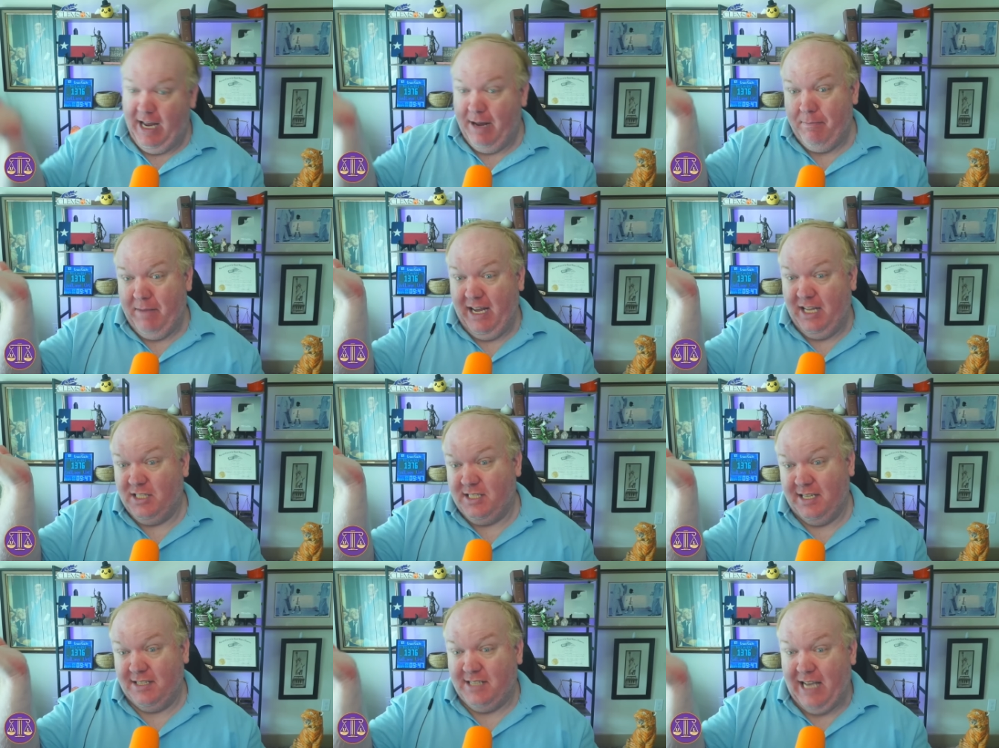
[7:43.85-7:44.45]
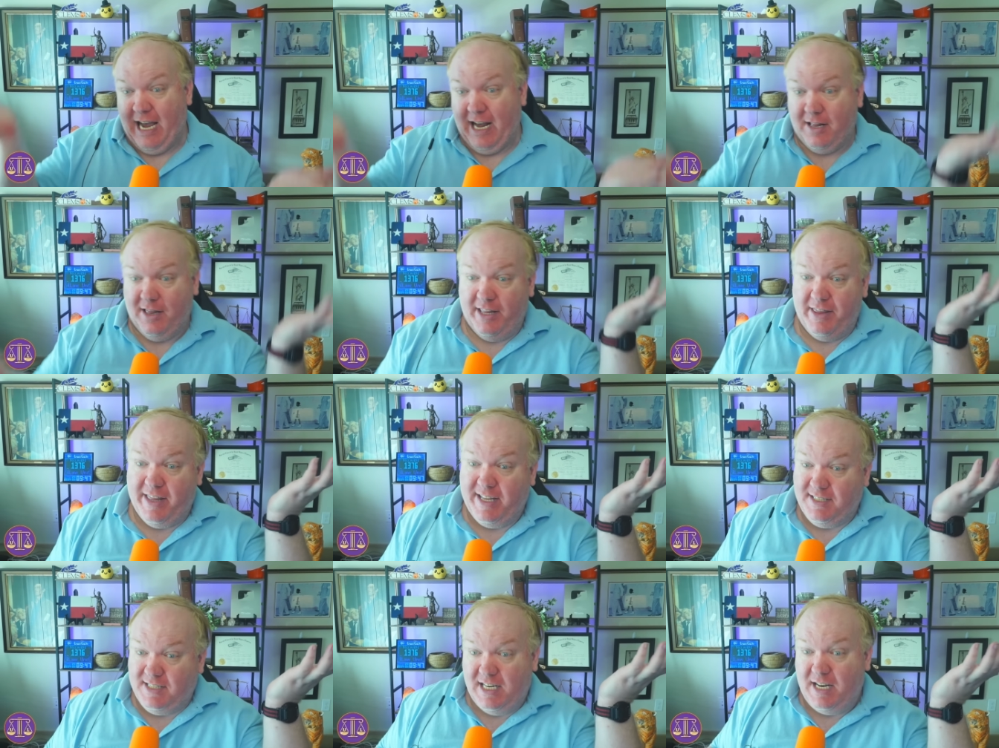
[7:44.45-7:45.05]
It means exactly
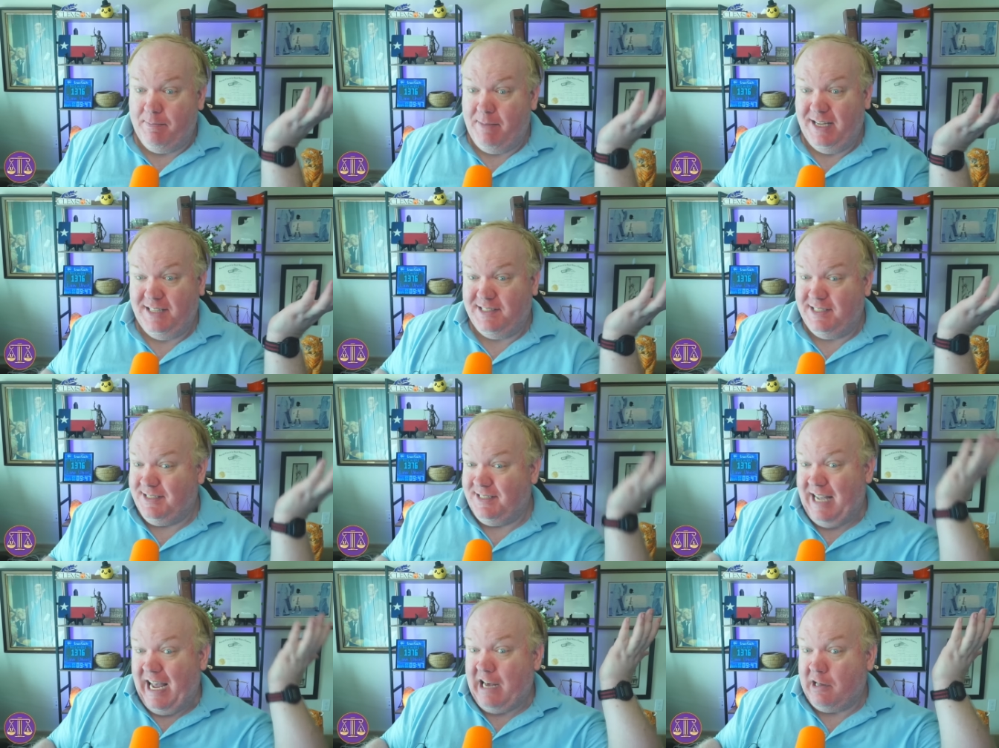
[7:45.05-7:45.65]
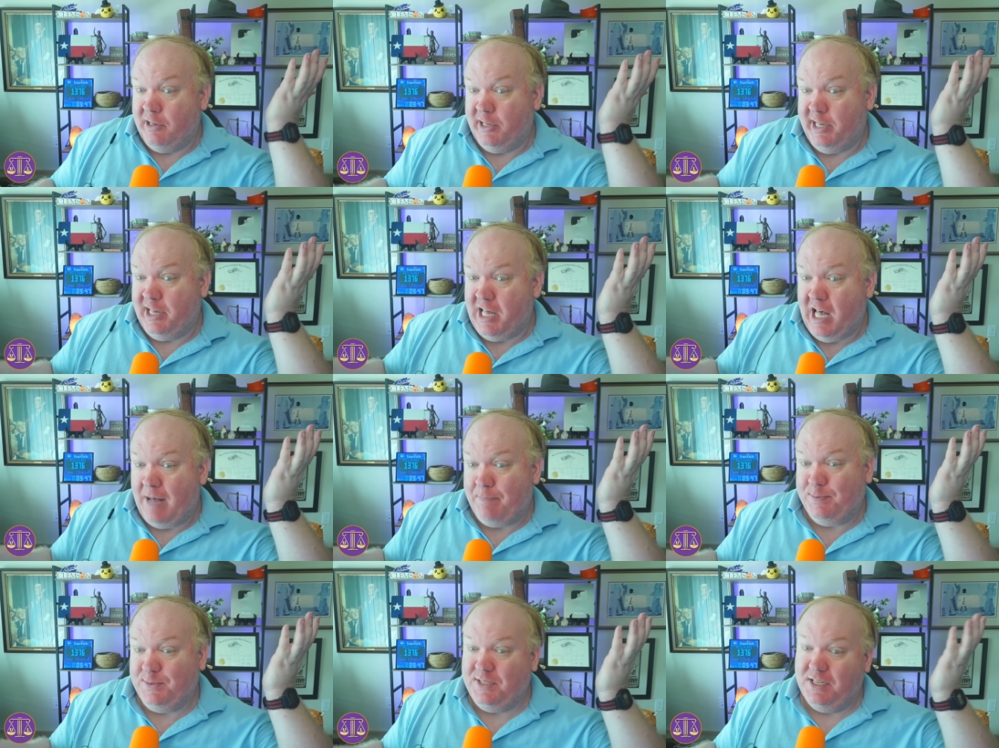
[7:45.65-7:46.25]
this and it means exactly the
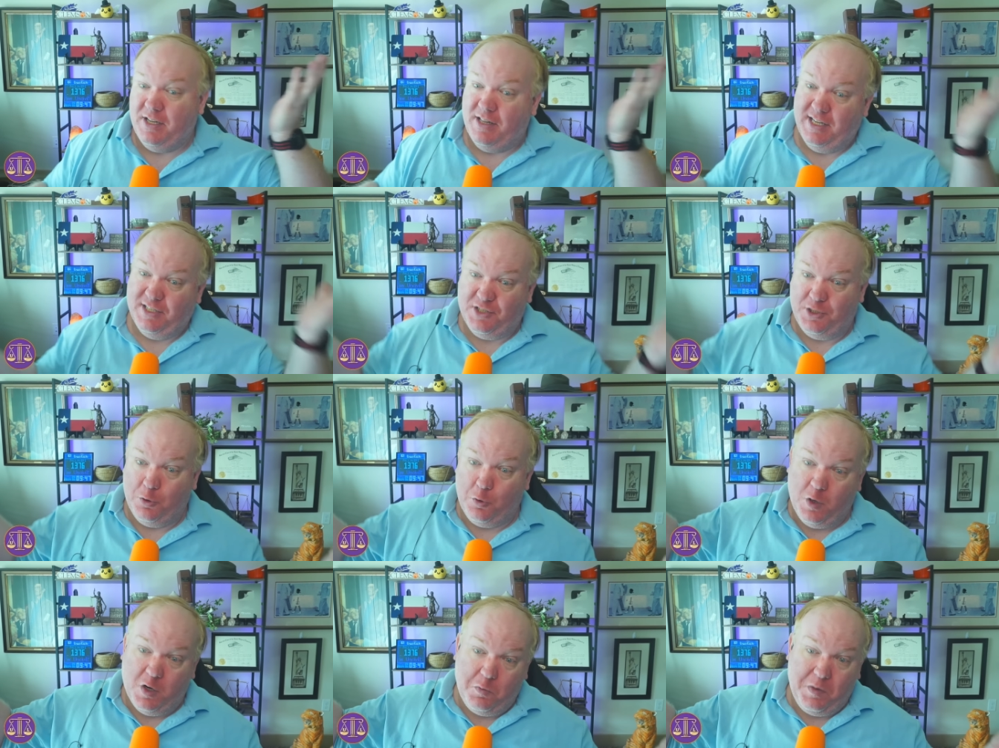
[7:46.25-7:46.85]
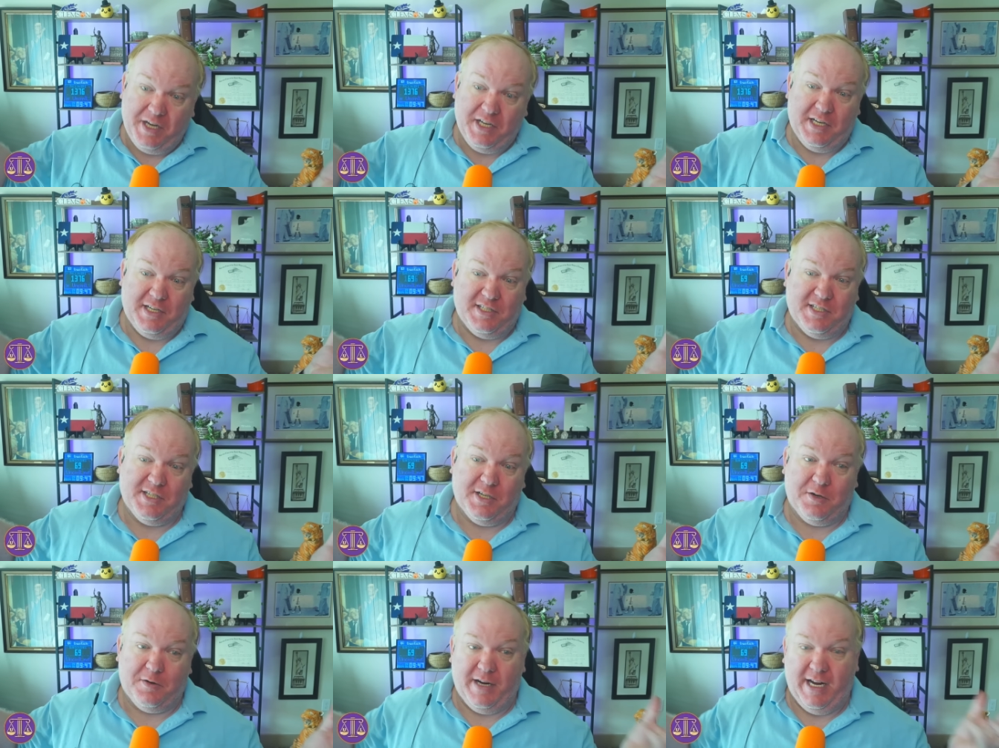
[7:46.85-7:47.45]
opposite of this. Who are we to
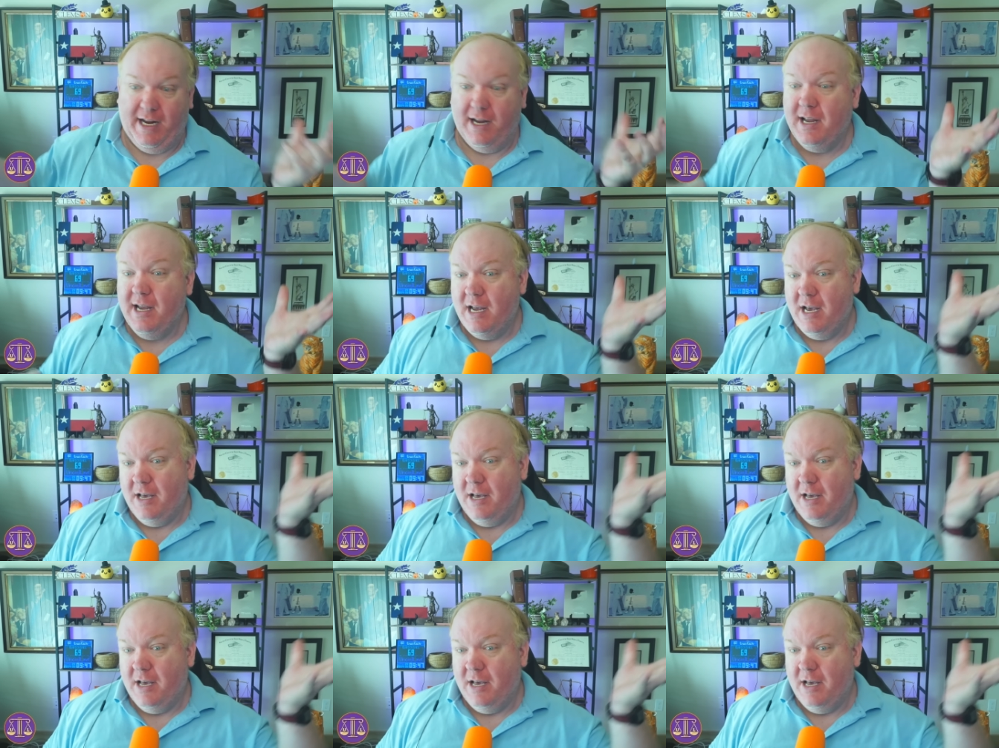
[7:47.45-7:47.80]
disagree?